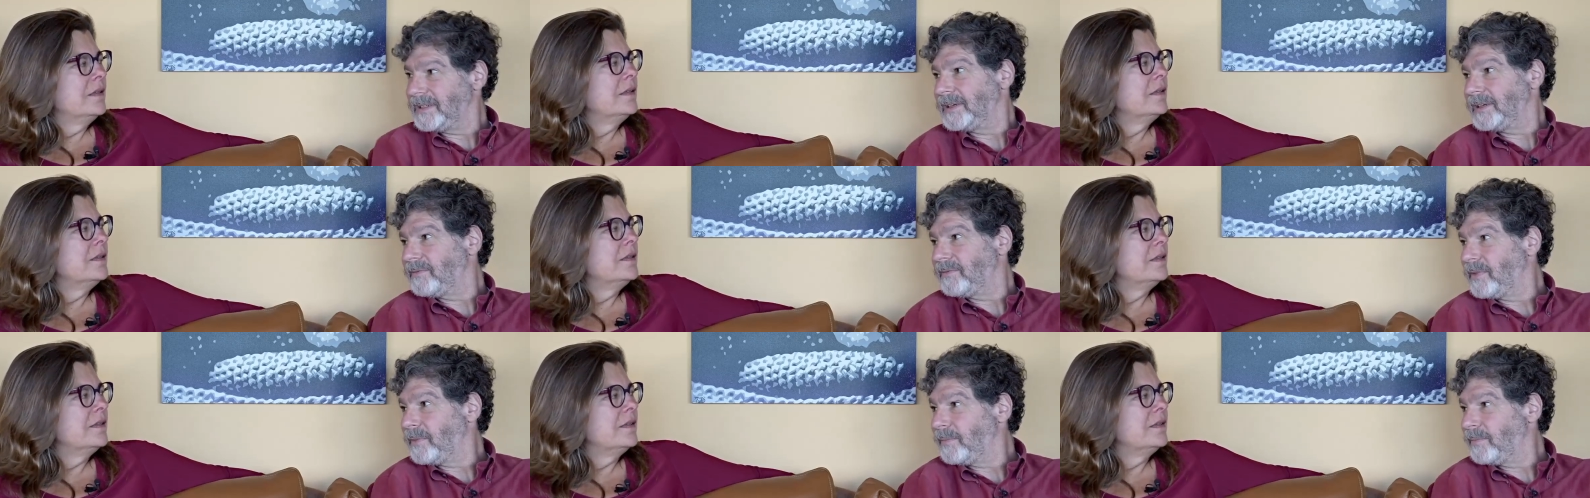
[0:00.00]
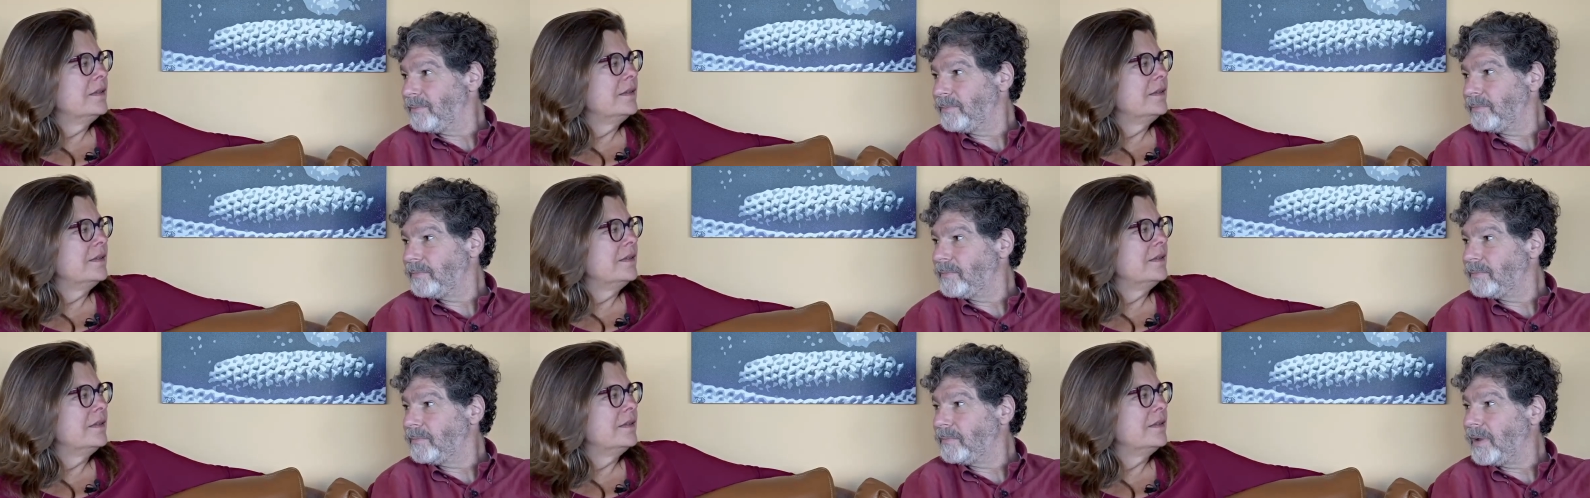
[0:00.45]
Speaker 1: of the
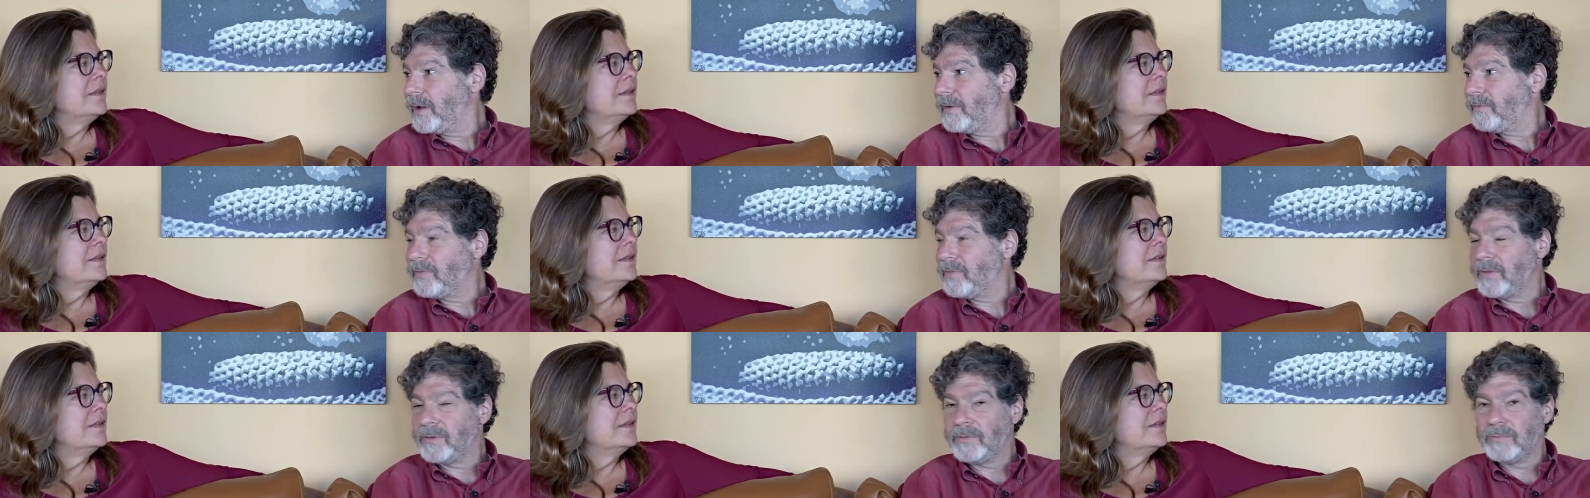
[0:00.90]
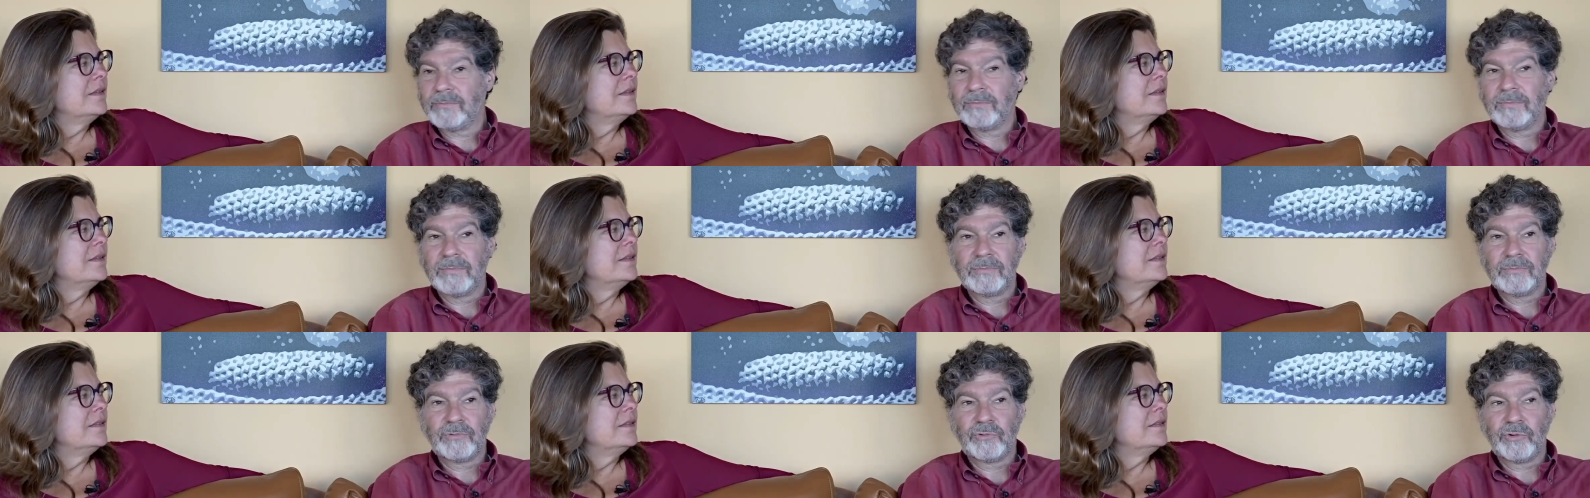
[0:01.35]
of the
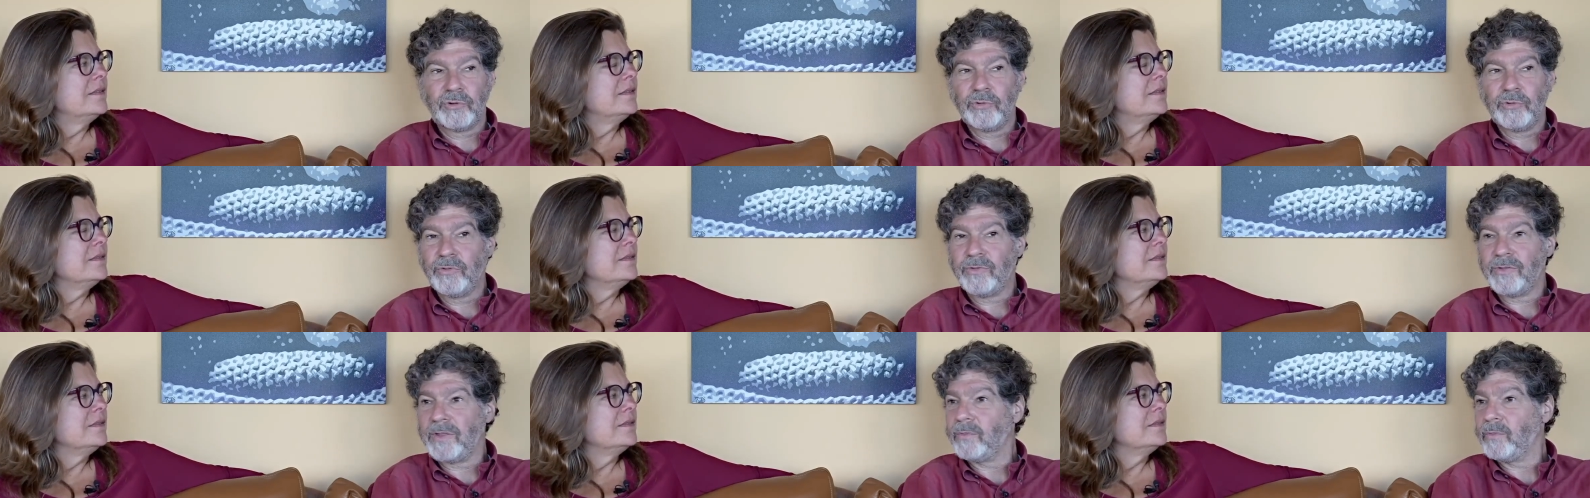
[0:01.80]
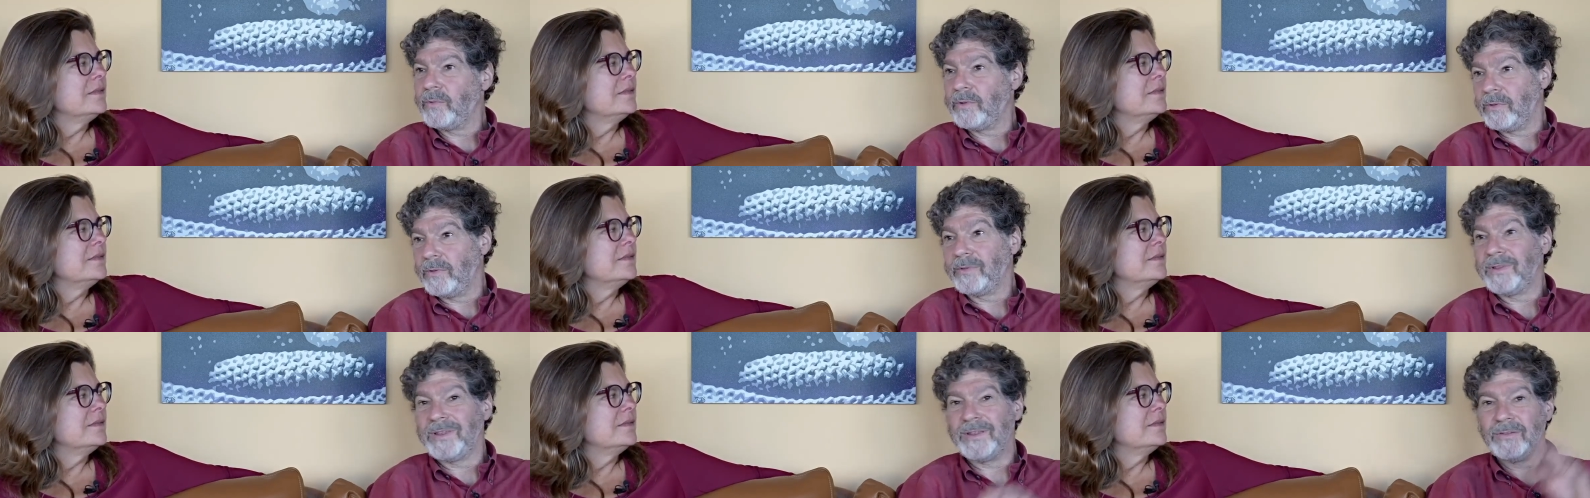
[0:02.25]
truths that we are
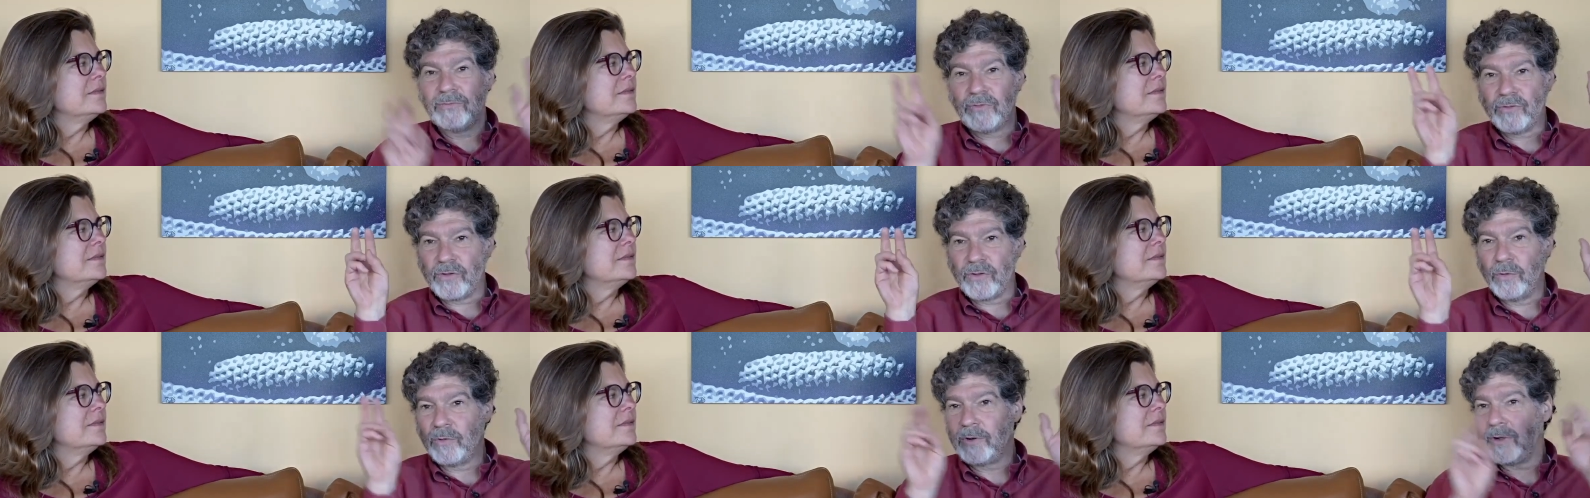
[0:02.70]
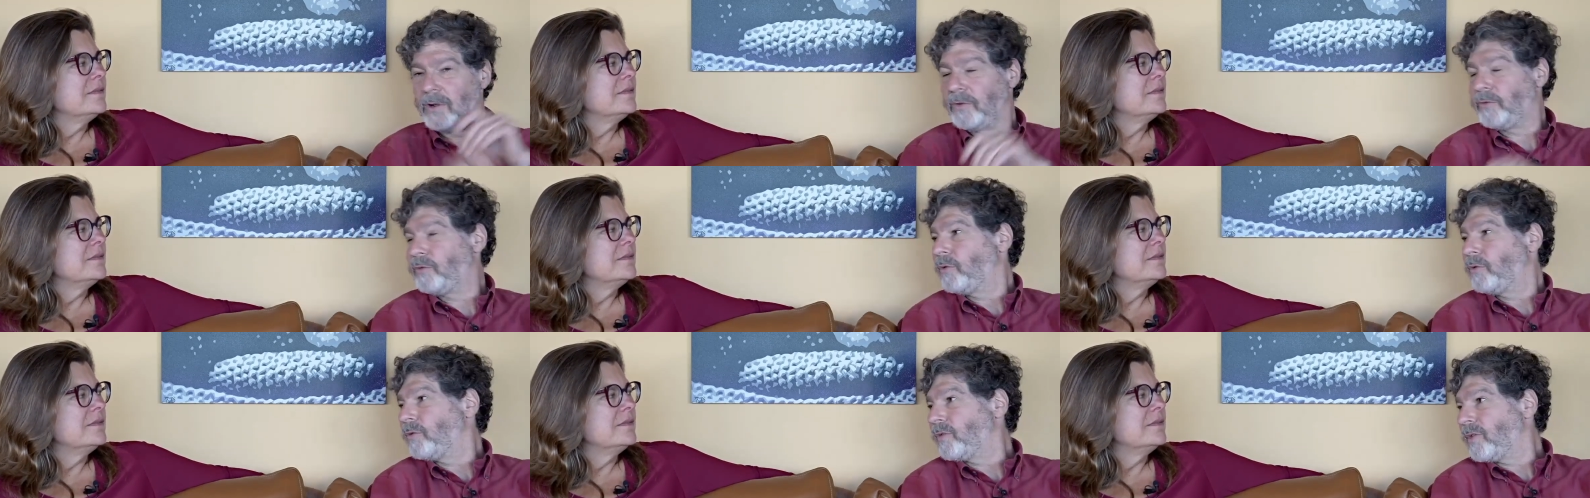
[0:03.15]
the so-called
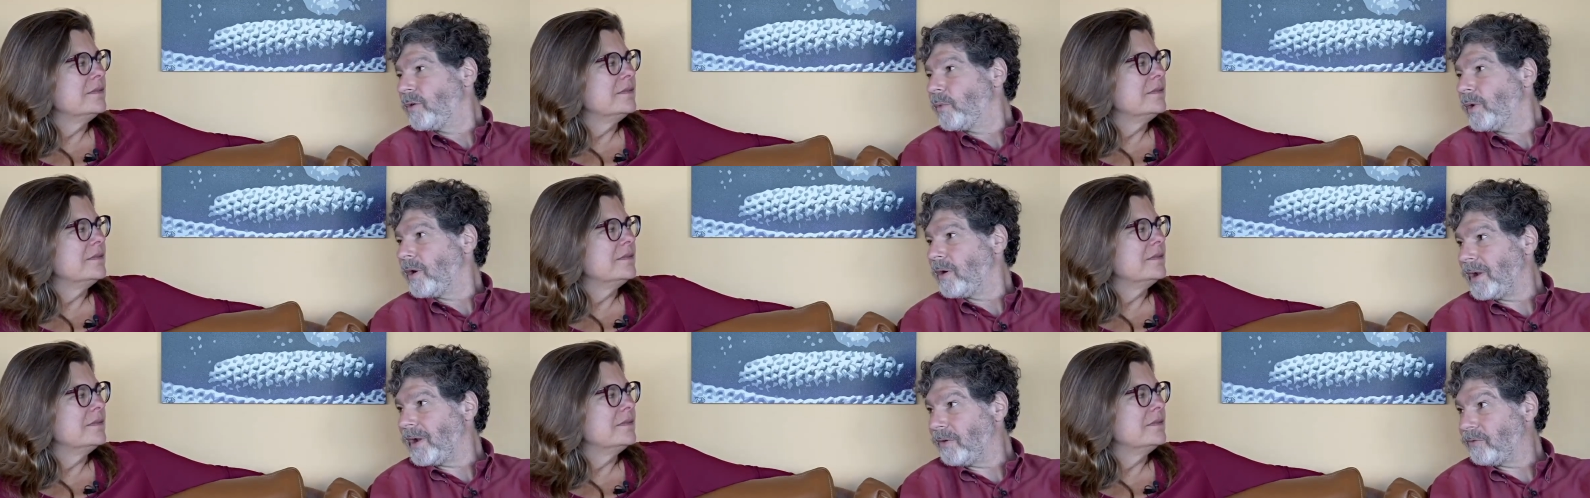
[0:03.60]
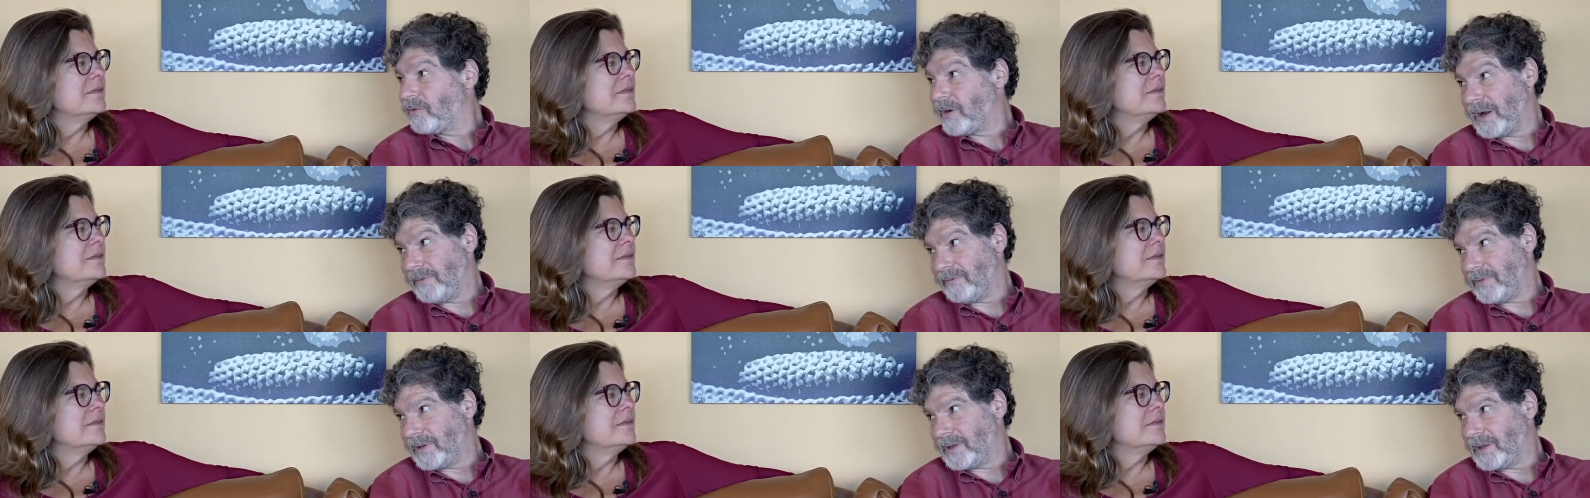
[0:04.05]
truths that we are now
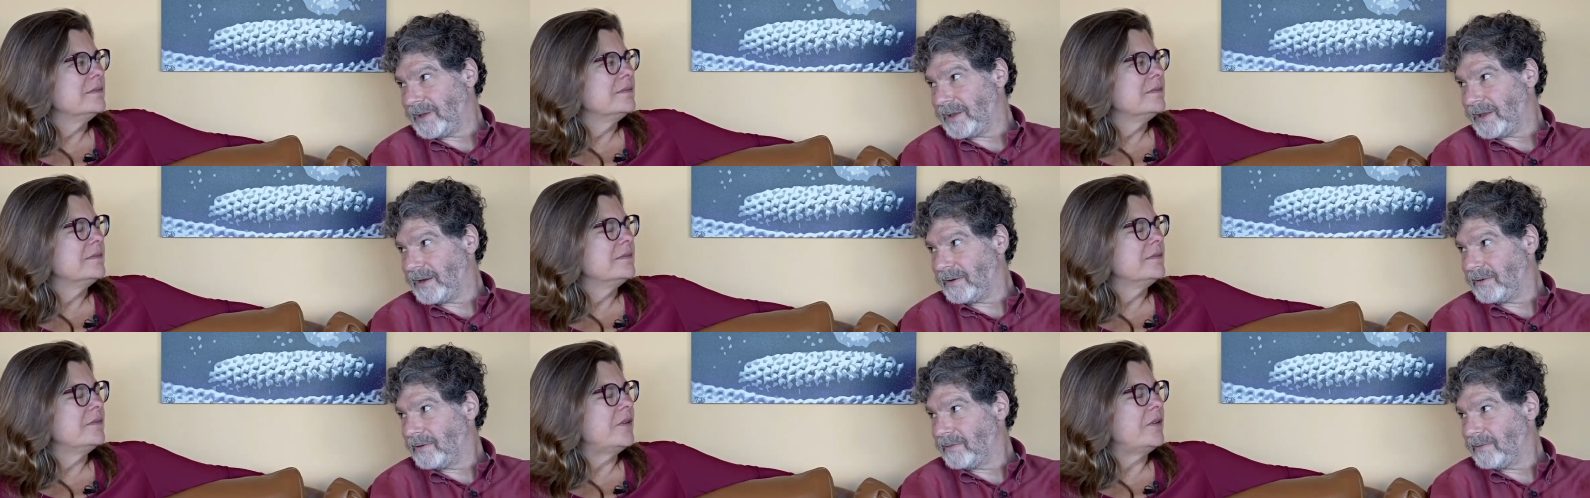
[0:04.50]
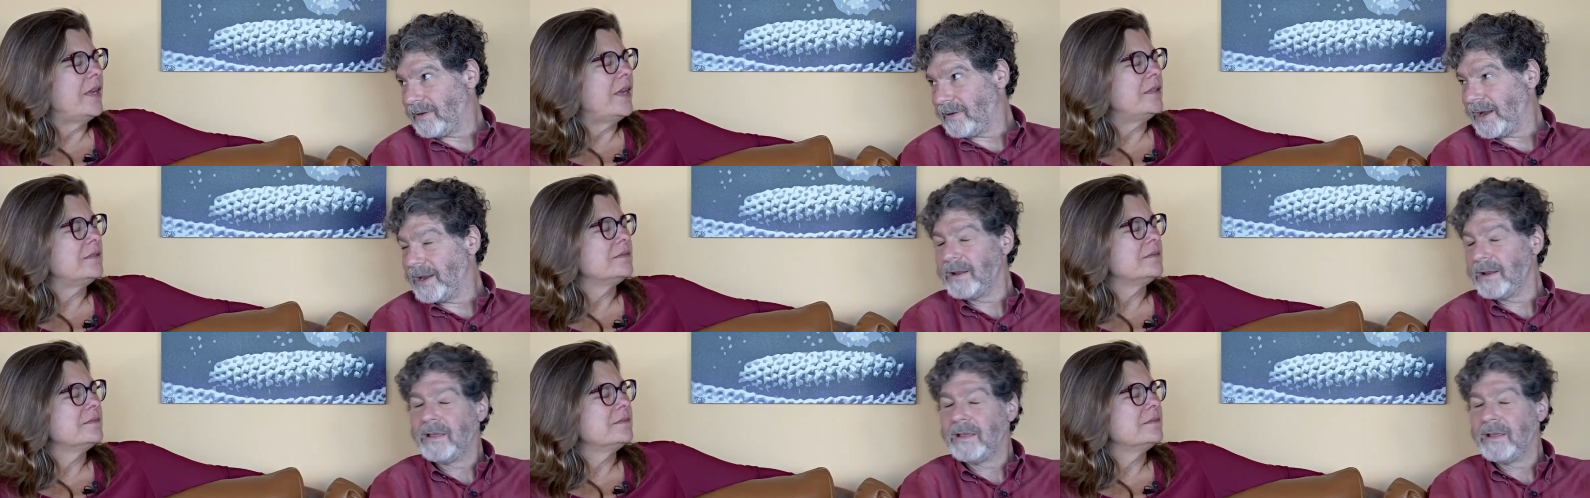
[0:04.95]
trafficking in, right? right?